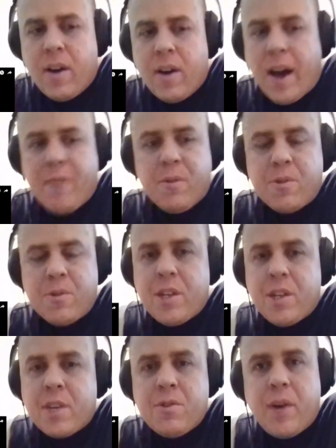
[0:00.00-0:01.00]
after
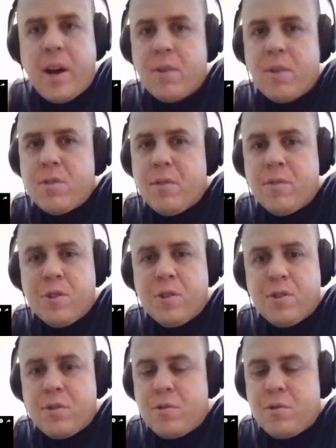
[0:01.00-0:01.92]
6 rounds of just